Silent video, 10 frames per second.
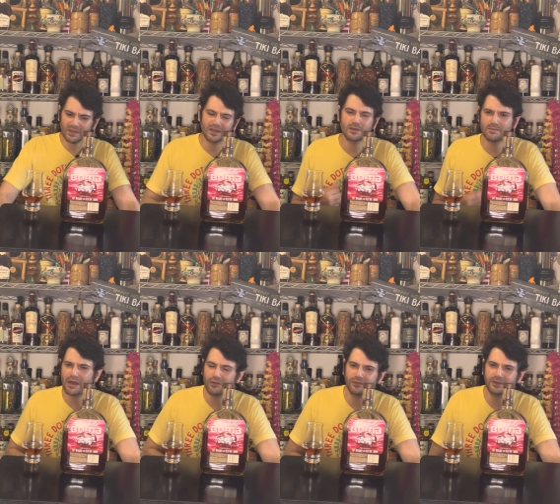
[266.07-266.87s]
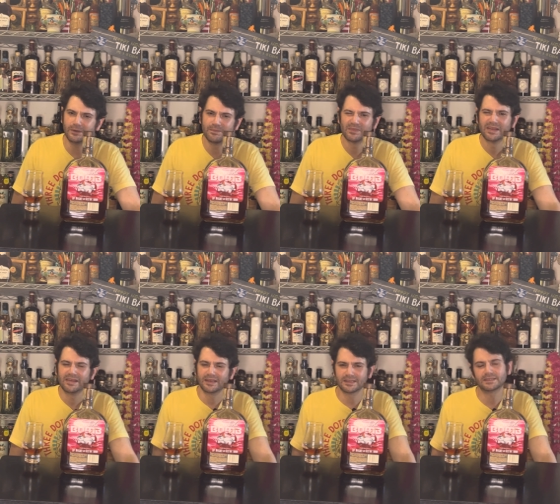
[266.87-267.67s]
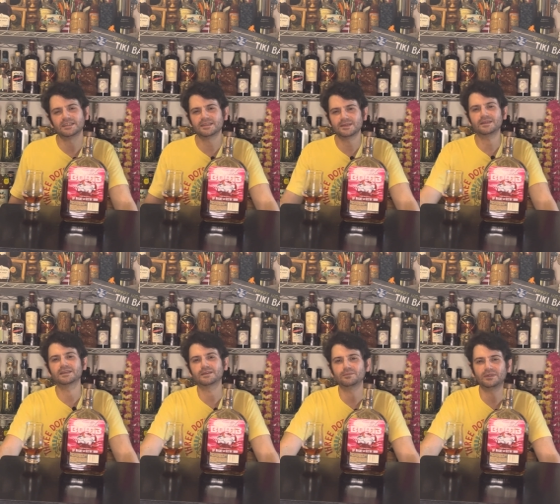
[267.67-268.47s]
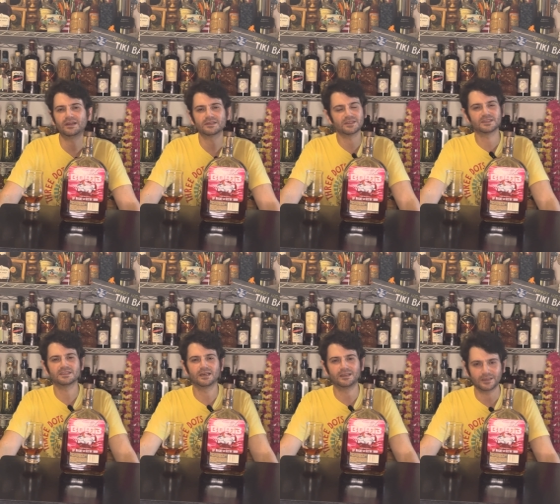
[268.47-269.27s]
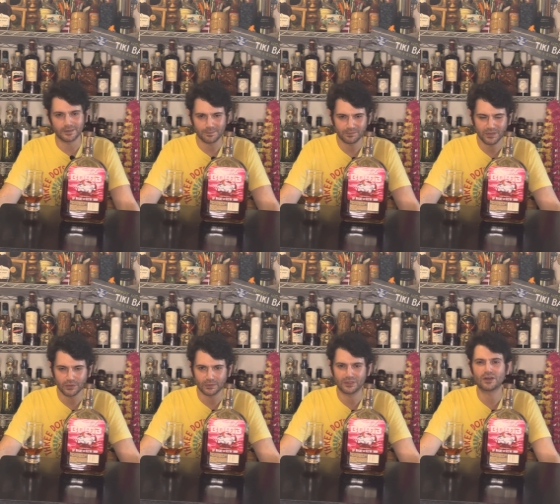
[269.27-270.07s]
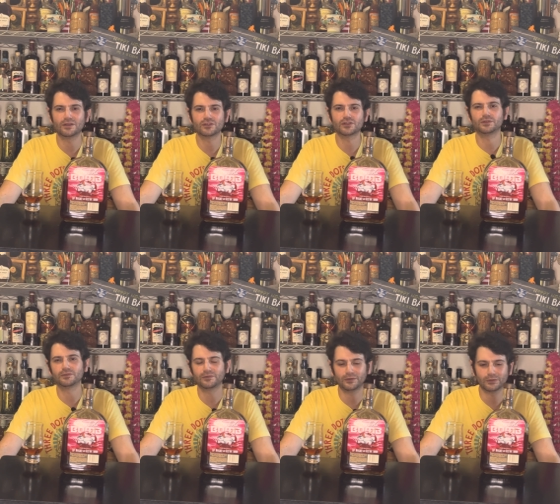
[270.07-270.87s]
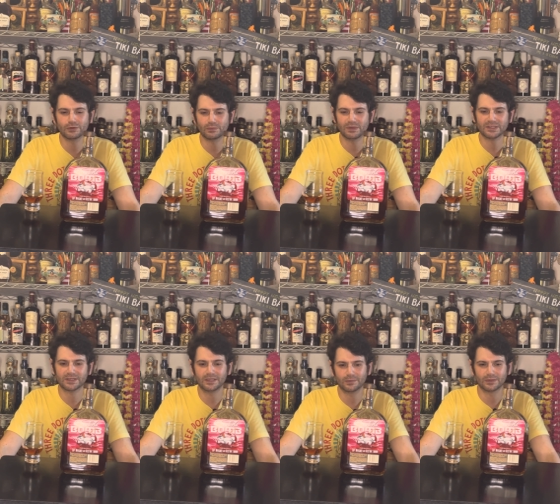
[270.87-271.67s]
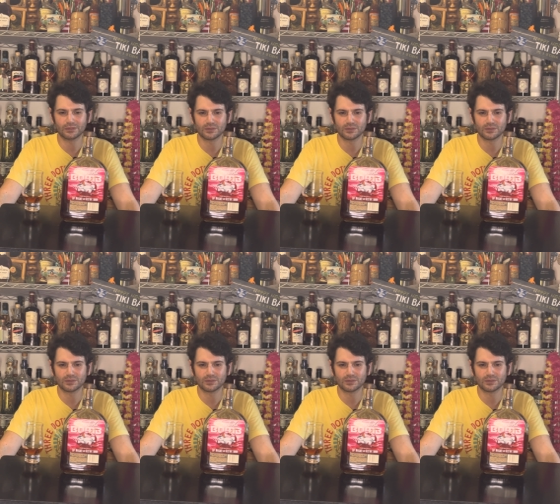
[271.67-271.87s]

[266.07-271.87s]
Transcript: and the mouthfeel is decently complex. It's not like a a non-chilled filtered whiskey, which